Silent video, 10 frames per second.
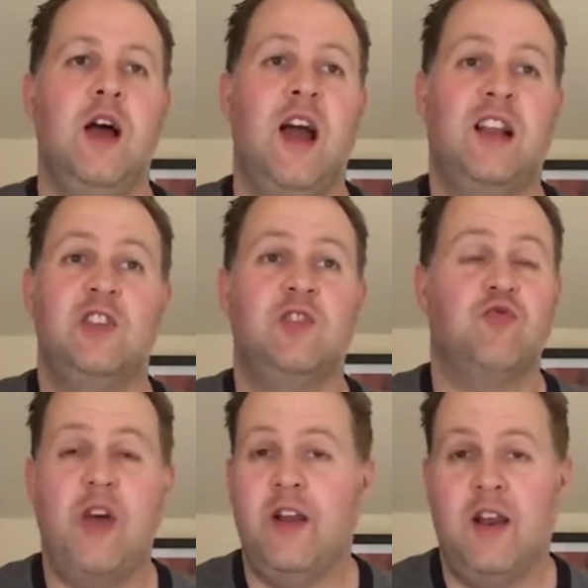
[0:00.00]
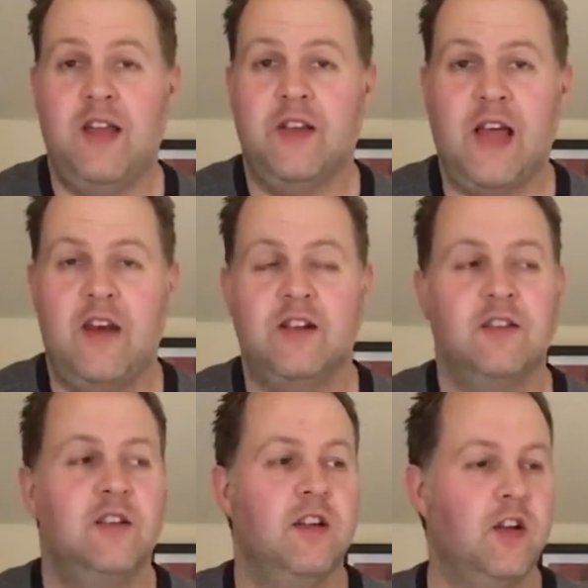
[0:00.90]
and I just really like the
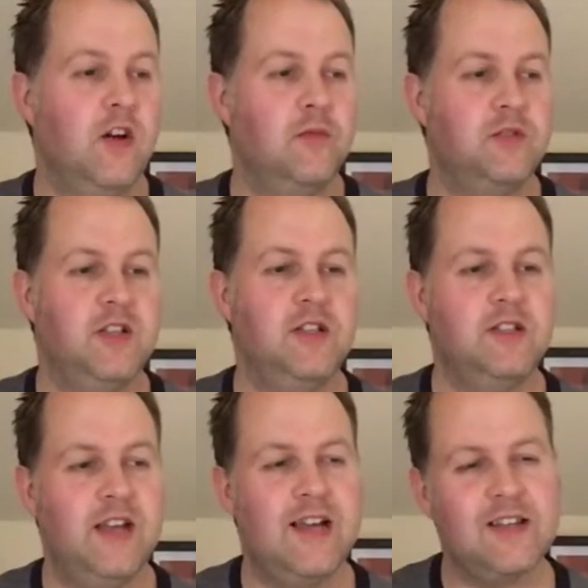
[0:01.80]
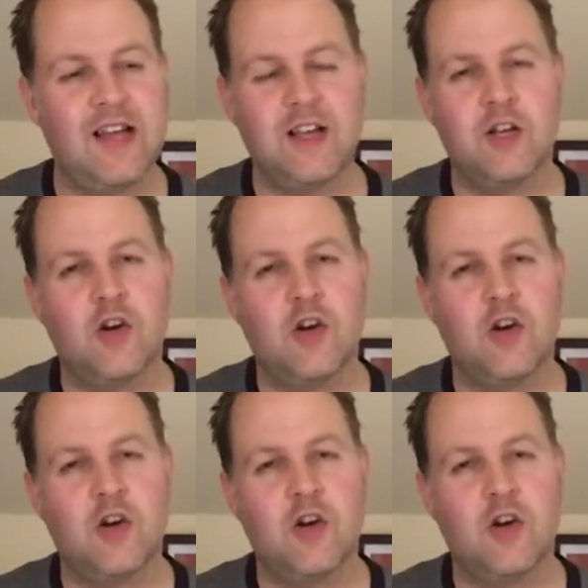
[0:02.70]
character. You know, she had like a